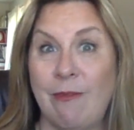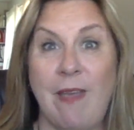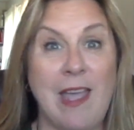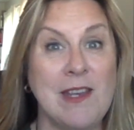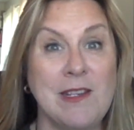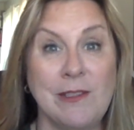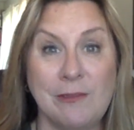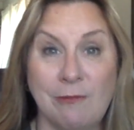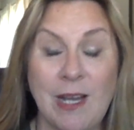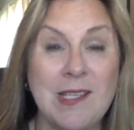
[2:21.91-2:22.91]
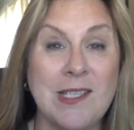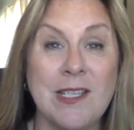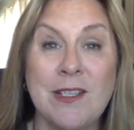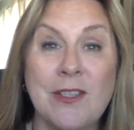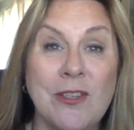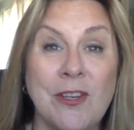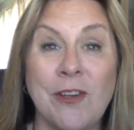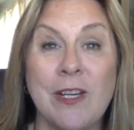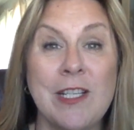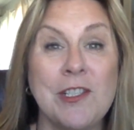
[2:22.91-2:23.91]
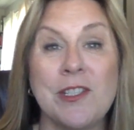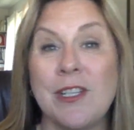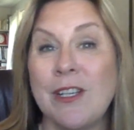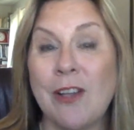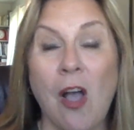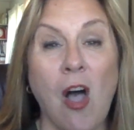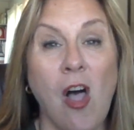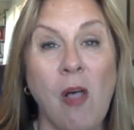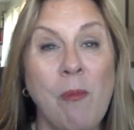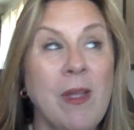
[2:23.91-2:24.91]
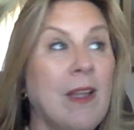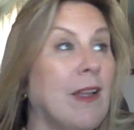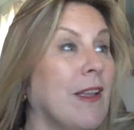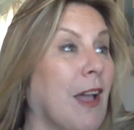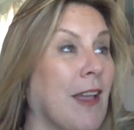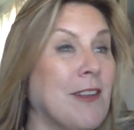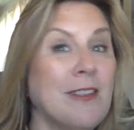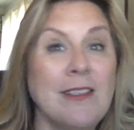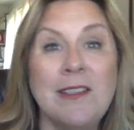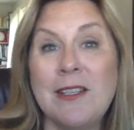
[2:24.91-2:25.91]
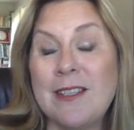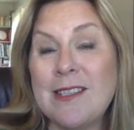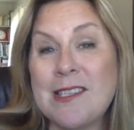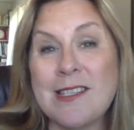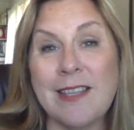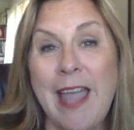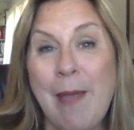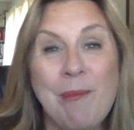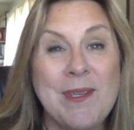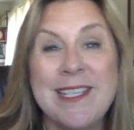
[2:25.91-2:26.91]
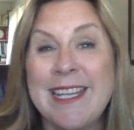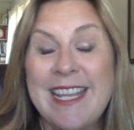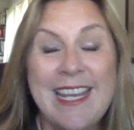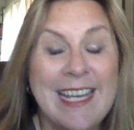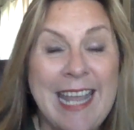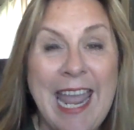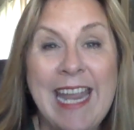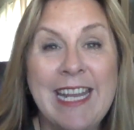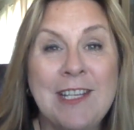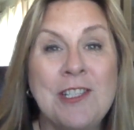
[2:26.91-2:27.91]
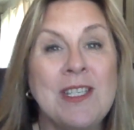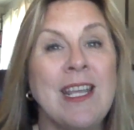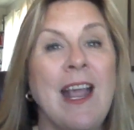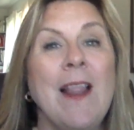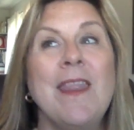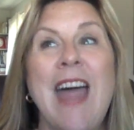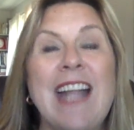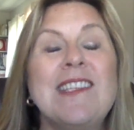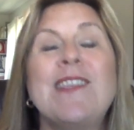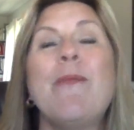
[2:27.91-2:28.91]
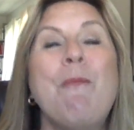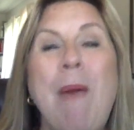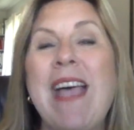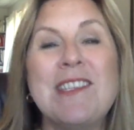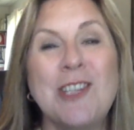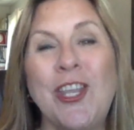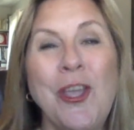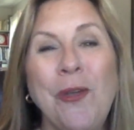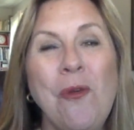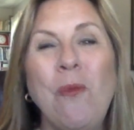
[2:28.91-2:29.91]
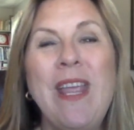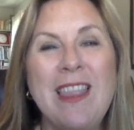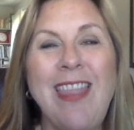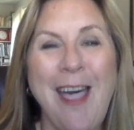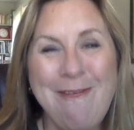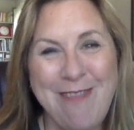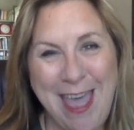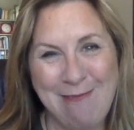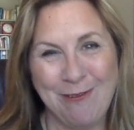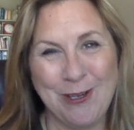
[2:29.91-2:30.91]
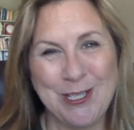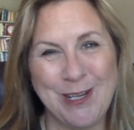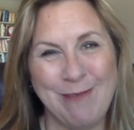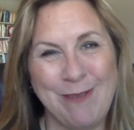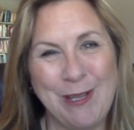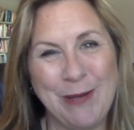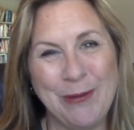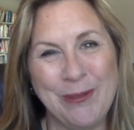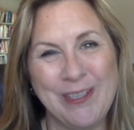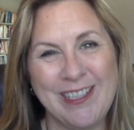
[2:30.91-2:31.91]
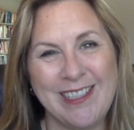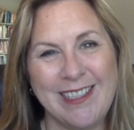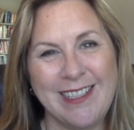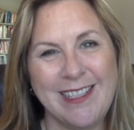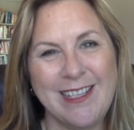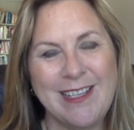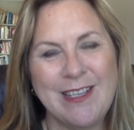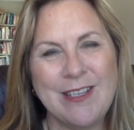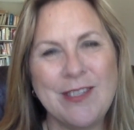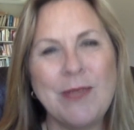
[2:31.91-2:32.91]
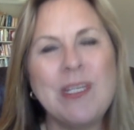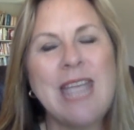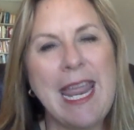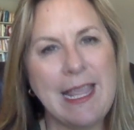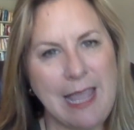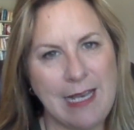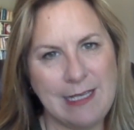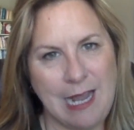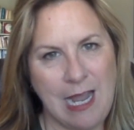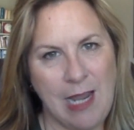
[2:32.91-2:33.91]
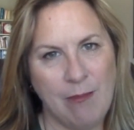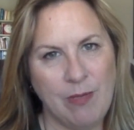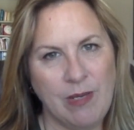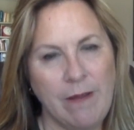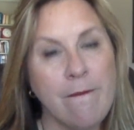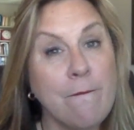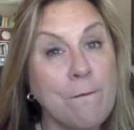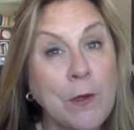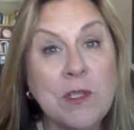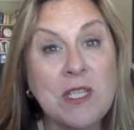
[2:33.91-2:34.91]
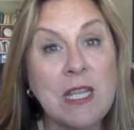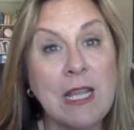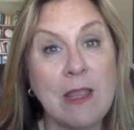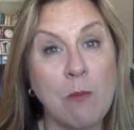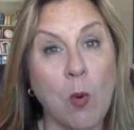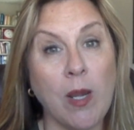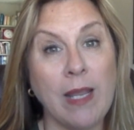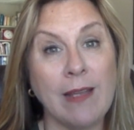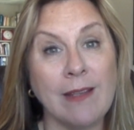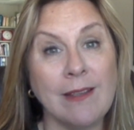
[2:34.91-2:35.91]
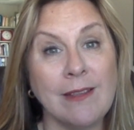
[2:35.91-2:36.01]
fed, rested, nourished, calm, cuddled, slept, engaged, that's the best you. We love that version of you. So take that time, first thing in the morning,